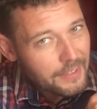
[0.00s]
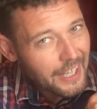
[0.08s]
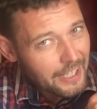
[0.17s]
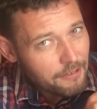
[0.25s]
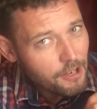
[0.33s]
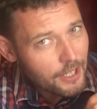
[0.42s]

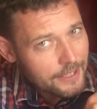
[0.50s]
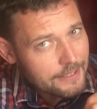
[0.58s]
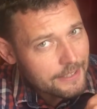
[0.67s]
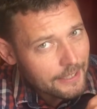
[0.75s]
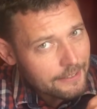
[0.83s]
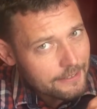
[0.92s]
get your eyes
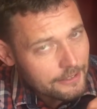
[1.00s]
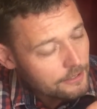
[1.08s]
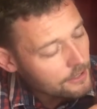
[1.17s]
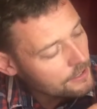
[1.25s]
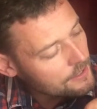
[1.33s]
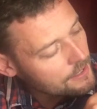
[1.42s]
tested,
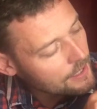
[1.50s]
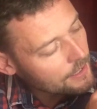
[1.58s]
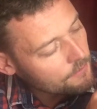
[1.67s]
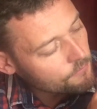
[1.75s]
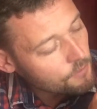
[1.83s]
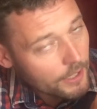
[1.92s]
because
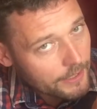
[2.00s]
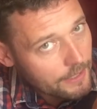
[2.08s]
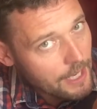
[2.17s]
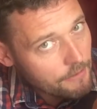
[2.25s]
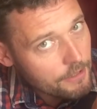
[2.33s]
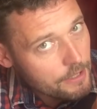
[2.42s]
it's right
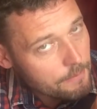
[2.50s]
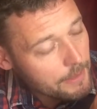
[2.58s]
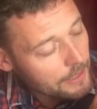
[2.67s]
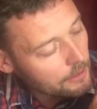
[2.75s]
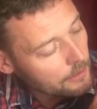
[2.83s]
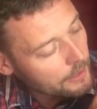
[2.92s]
there in the
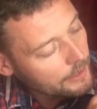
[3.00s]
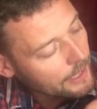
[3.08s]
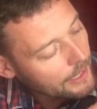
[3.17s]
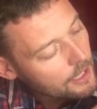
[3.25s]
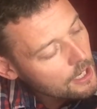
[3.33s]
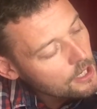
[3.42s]
middle,
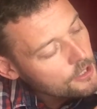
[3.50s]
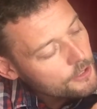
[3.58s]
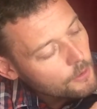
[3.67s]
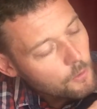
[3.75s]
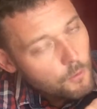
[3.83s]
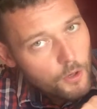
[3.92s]
okay?
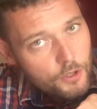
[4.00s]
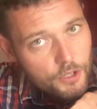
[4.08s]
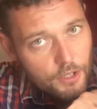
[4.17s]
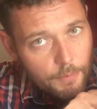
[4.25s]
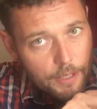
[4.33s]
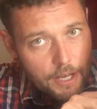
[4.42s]
So
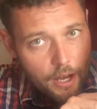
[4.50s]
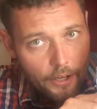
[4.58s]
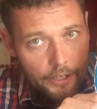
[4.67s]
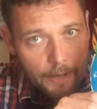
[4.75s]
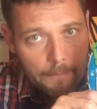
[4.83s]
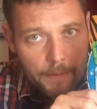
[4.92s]
watch the
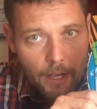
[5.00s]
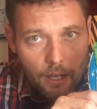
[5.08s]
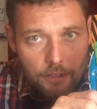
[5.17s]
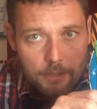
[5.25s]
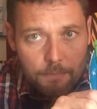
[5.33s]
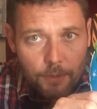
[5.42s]
banana.
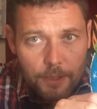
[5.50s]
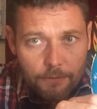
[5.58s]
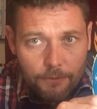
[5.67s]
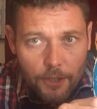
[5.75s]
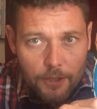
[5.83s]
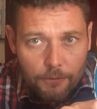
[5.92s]
I'll just put it
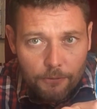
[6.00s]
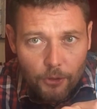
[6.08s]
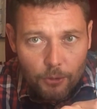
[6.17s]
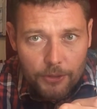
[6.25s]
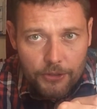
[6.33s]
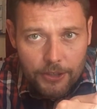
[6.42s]
further
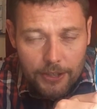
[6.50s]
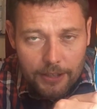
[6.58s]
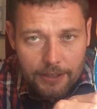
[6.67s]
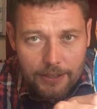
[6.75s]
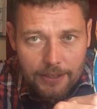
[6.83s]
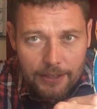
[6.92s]
forward so you
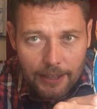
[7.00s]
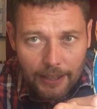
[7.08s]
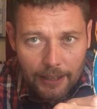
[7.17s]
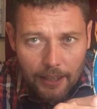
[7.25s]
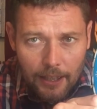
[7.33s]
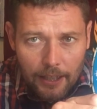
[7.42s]
can
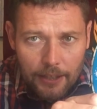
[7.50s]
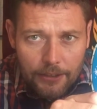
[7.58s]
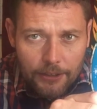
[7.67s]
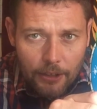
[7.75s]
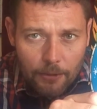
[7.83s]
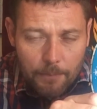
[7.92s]
see.
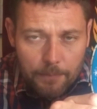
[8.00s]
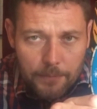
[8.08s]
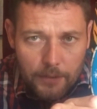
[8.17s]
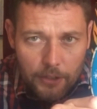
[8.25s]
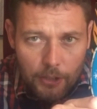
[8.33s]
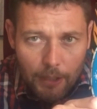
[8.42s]
So
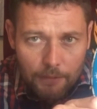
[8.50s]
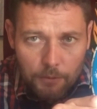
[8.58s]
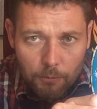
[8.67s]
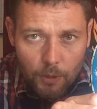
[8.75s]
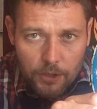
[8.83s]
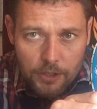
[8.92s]
you have
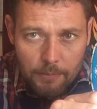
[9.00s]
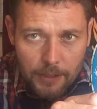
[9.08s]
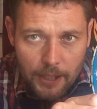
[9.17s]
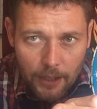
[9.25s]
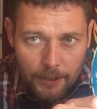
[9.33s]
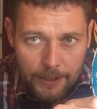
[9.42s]
to watch the
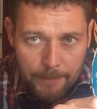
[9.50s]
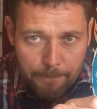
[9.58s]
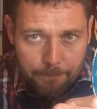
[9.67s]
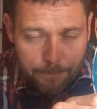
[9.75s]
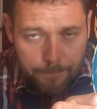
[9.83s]
banana.